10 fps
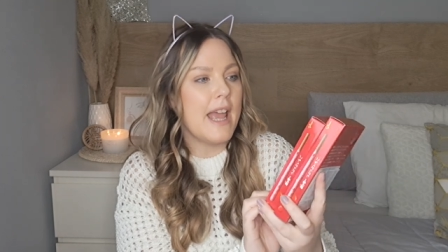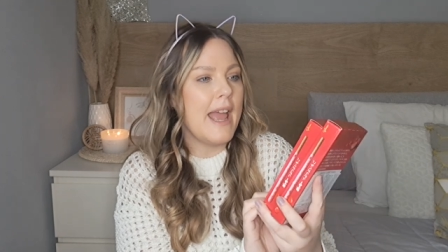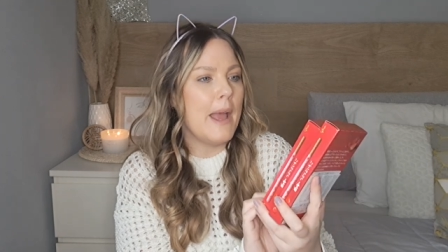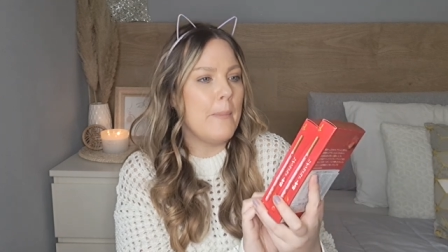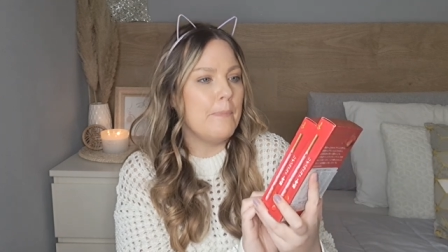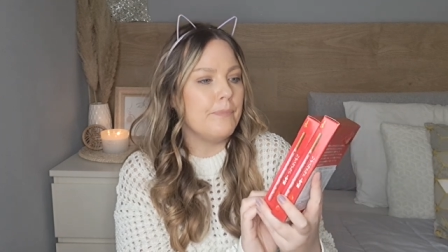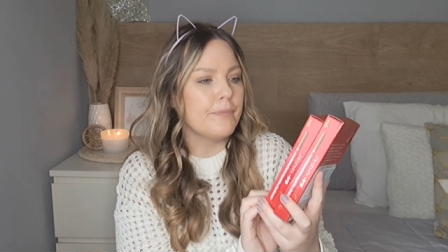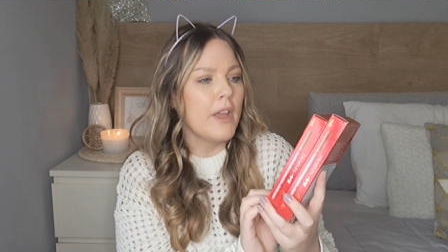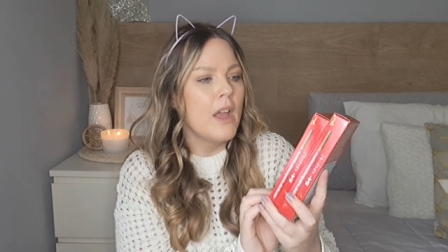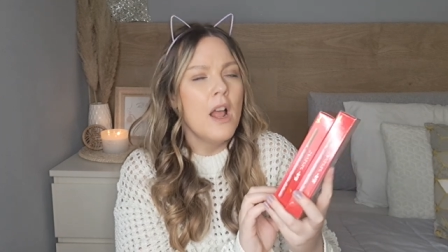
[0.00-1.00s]
Um,
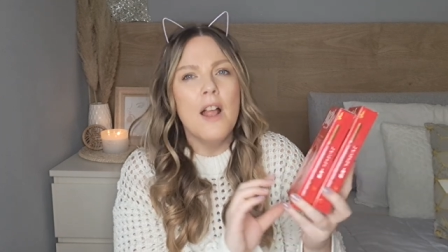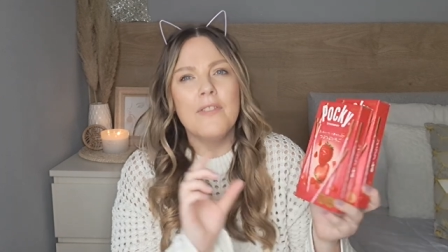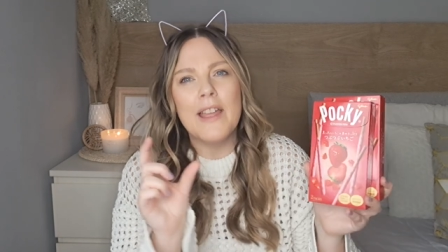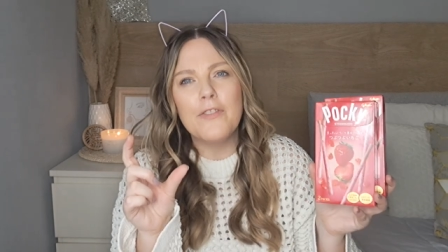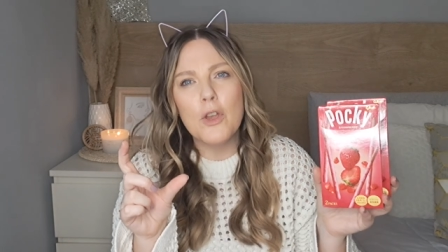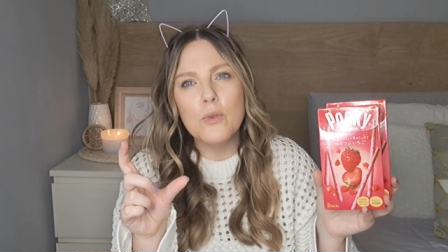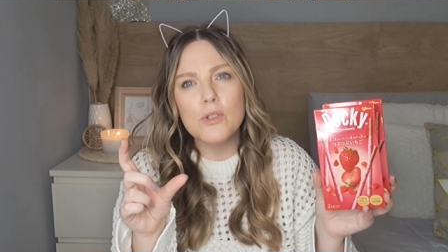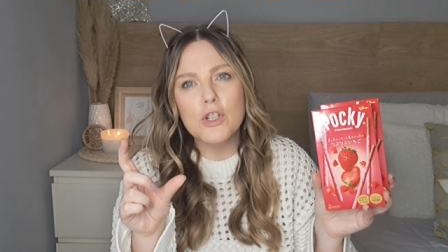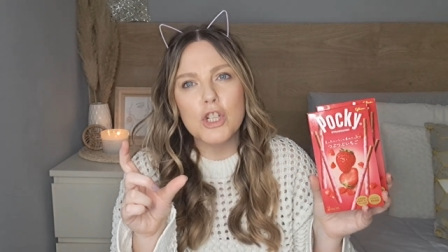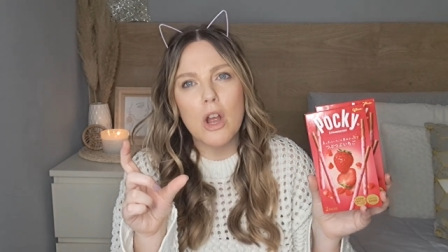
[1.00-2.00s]
they're
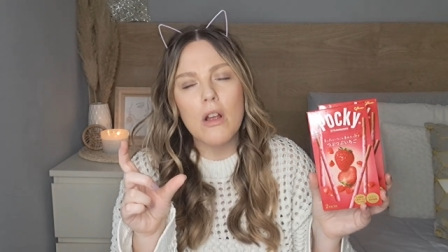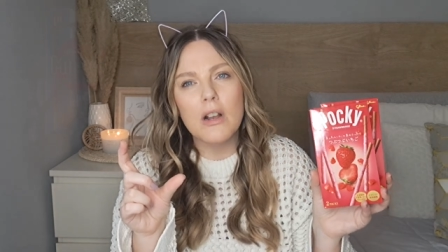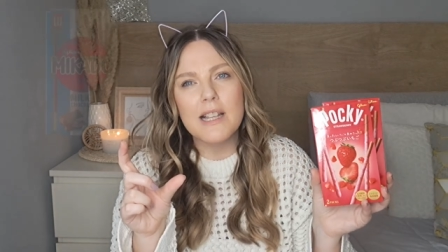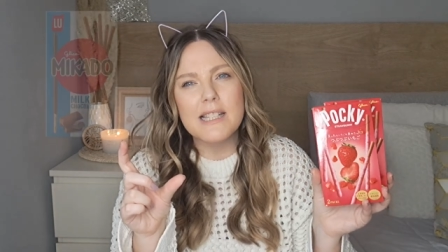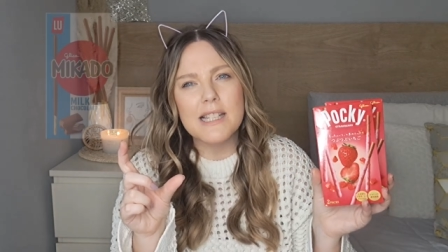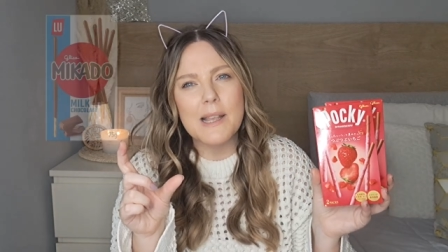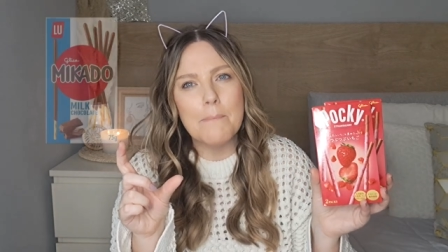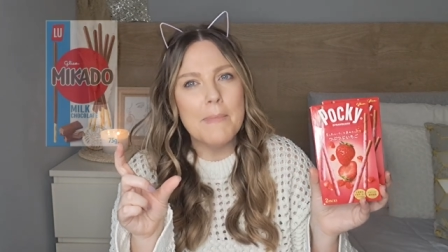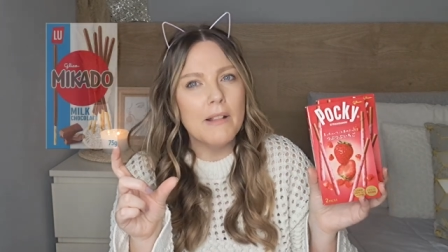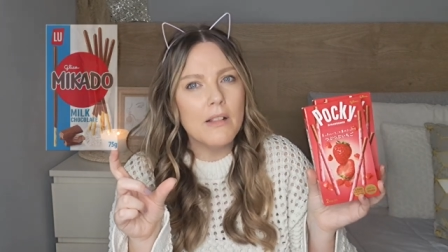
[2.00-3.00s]
those chocolates, is it
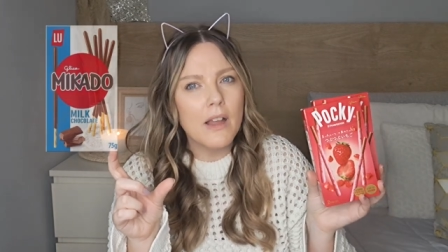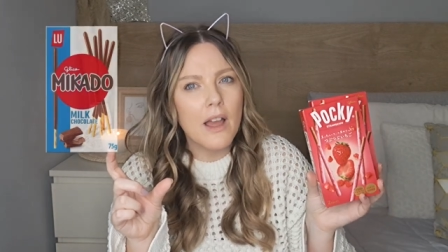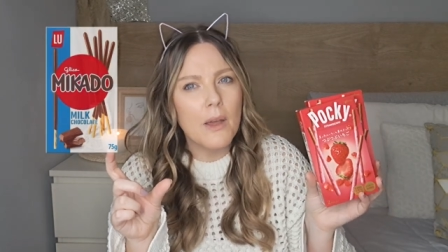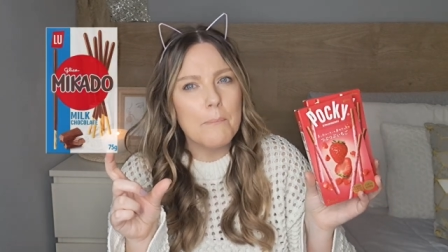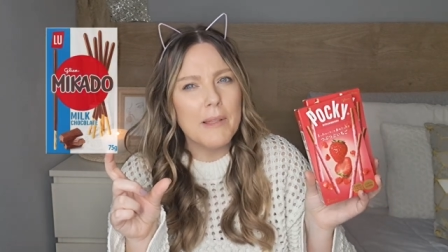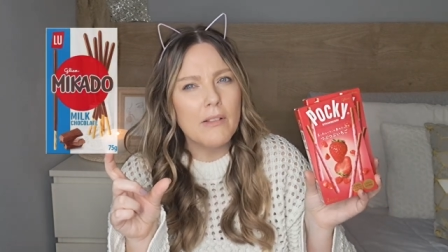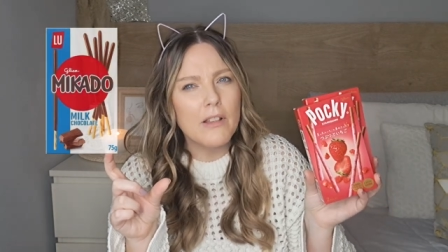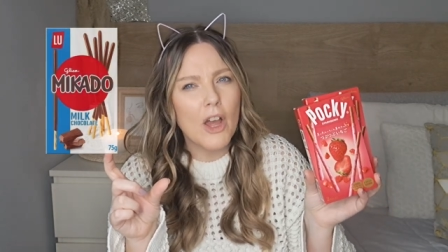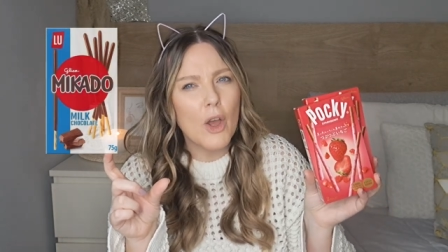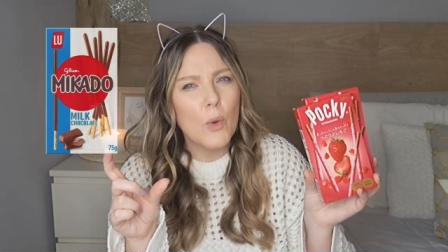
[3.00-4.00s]
Milka,
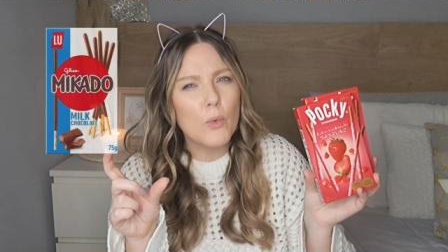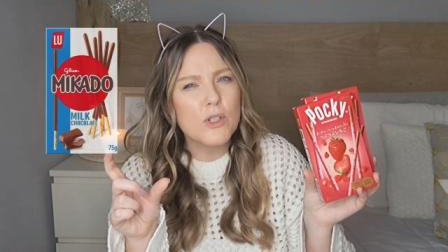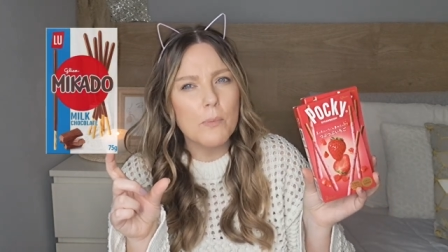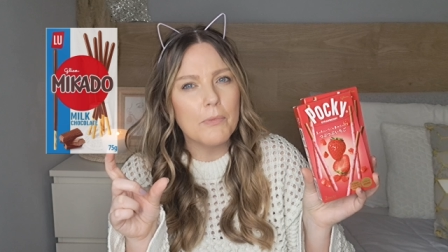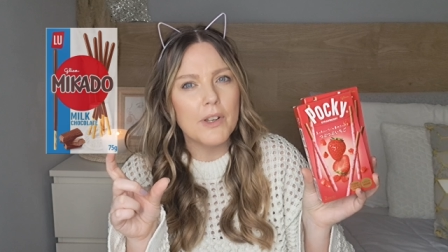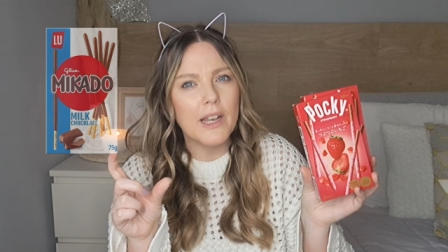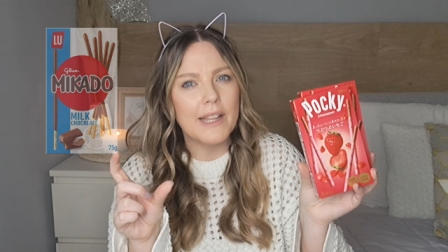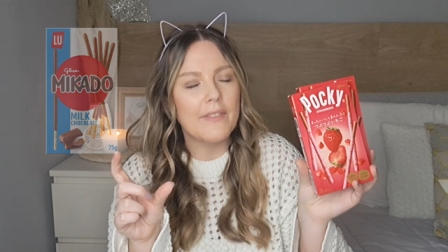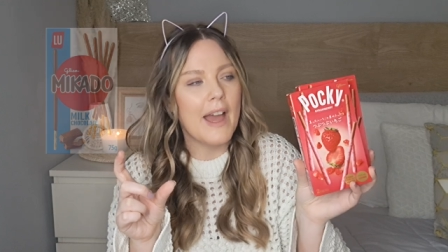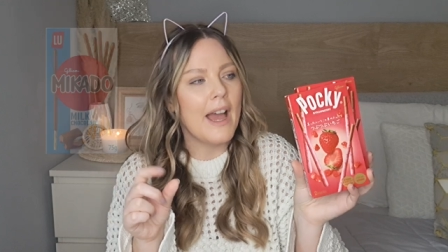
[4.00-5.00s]
Milko, something
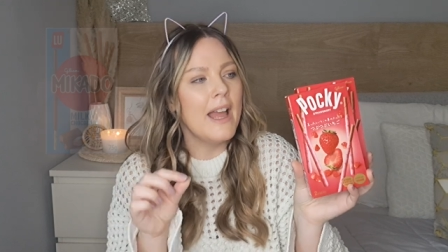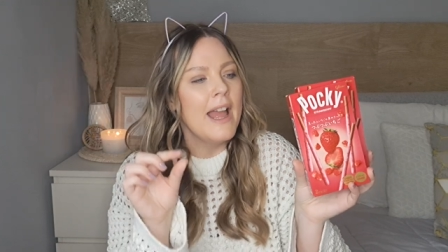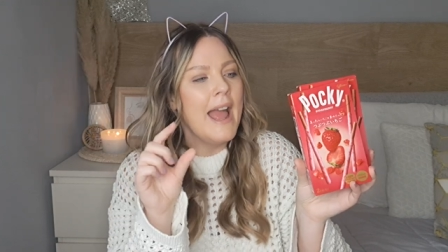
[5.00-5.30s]
like that.